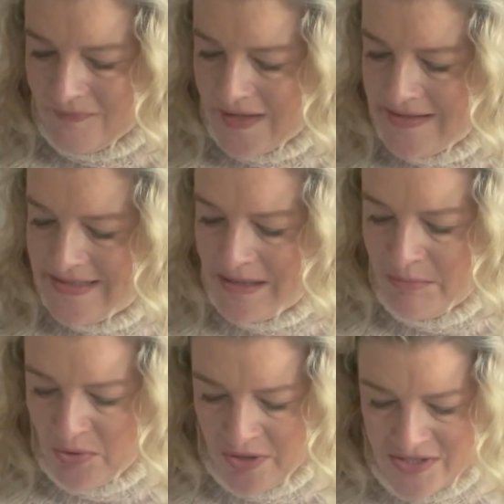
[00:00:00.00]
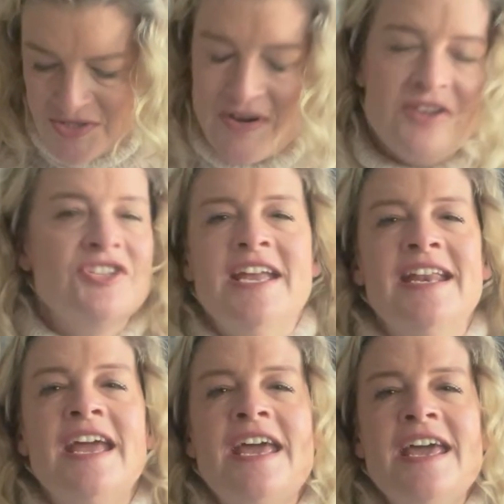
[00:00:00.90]
Simple
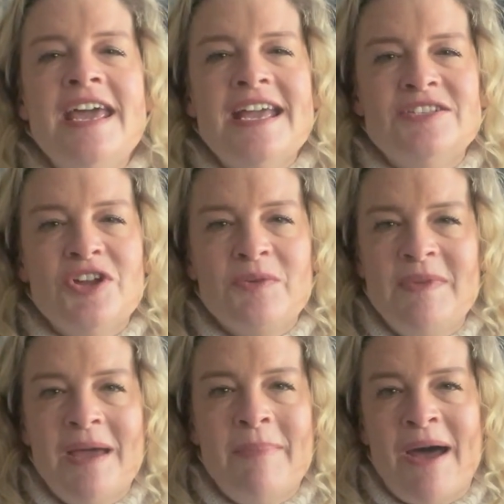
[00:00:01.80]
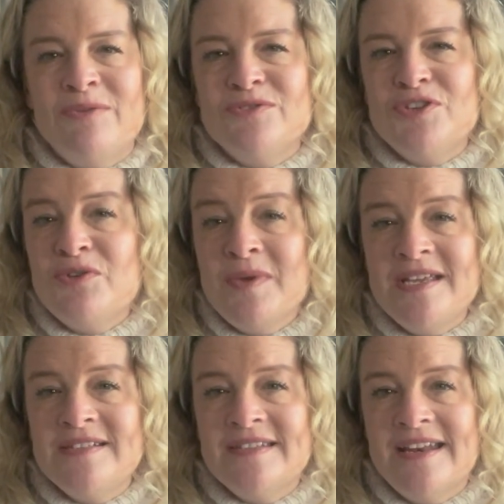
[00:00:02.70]
construction. It took me about 2
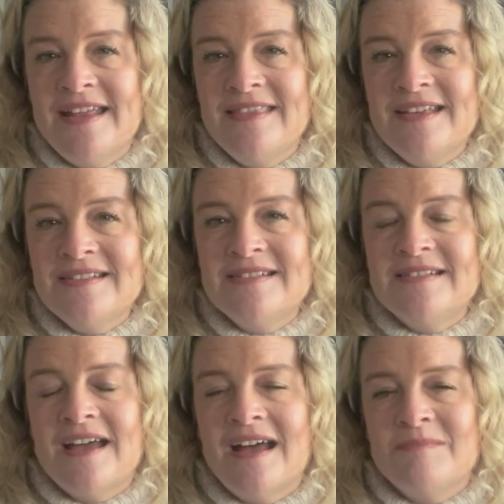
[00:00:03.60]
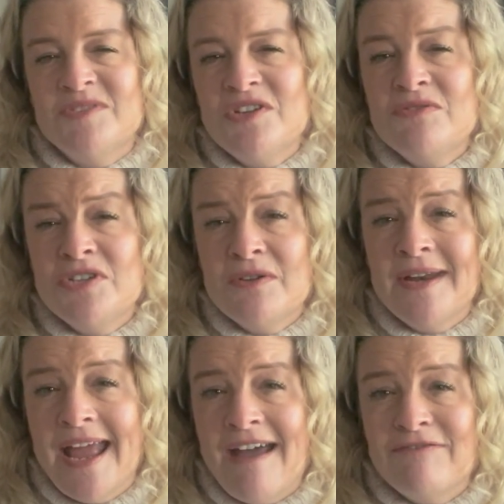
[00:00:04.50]
weeks to knit this,
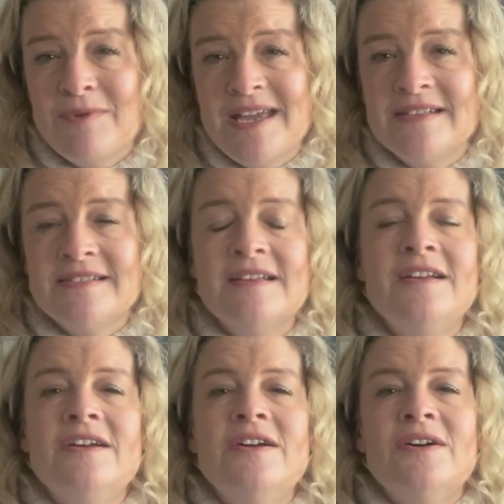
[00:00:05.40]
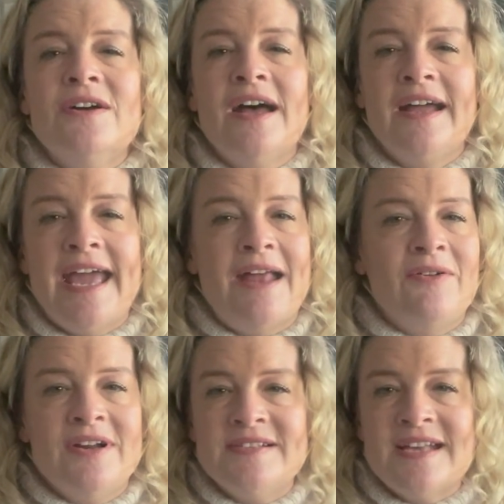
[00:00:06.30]
2.5 weeks. Again,
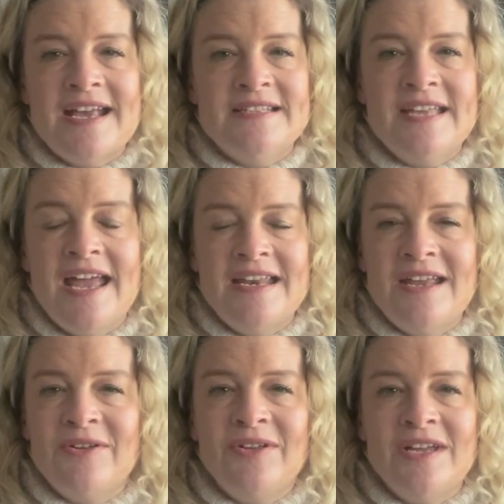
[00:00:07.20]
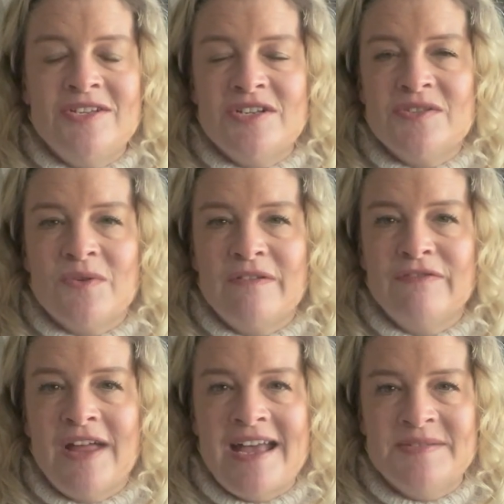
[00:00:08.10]
on a size 10 needle, it just sort of
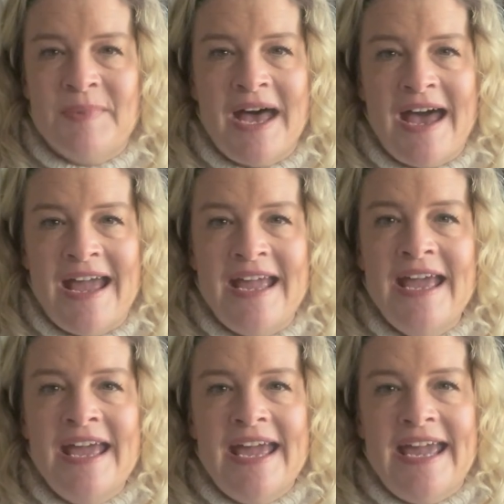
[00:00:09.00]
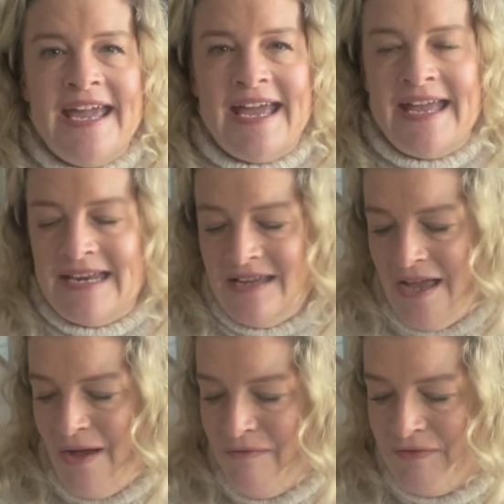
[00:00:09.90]
flies by. And
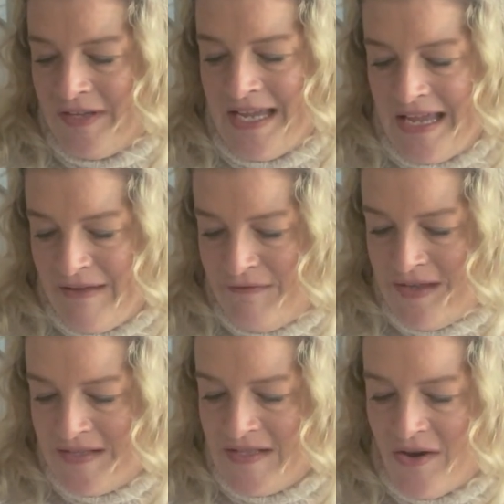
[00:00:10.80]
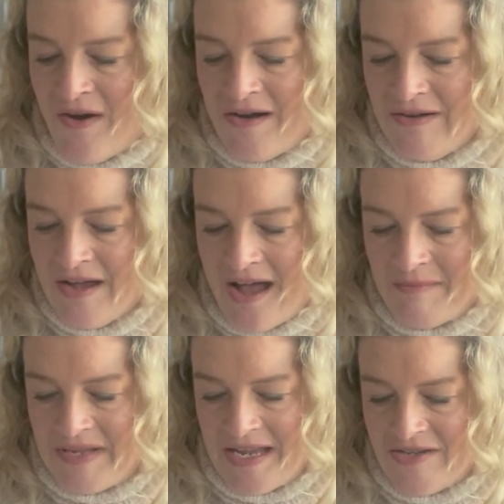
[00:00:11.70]
hopefully, if this yarn
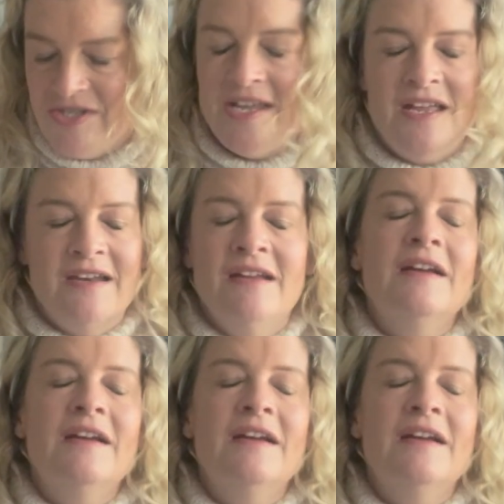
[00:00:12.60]
combination